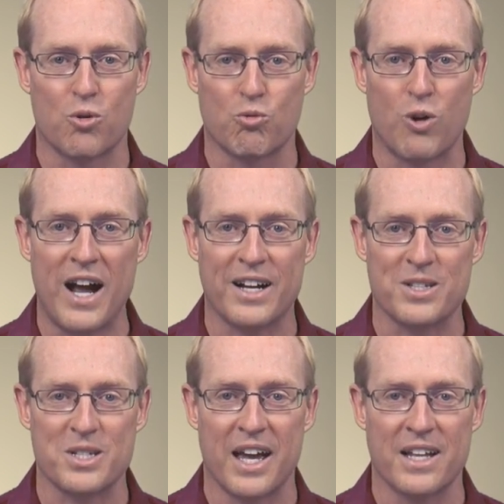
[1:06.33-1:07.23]
the
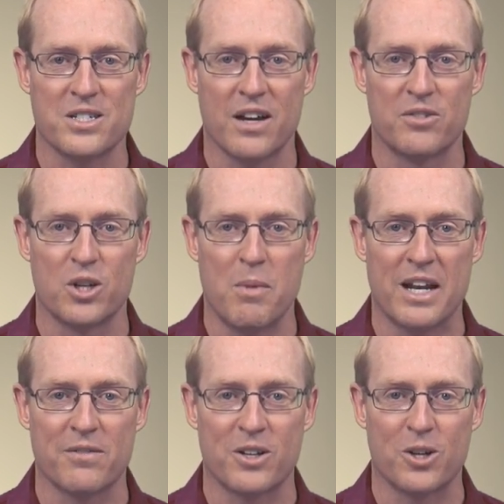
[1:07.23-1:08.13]
rocket science of the
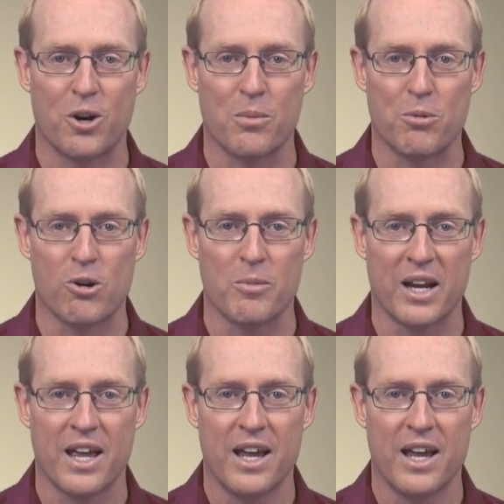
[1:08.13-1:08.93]
domain of concurrent programming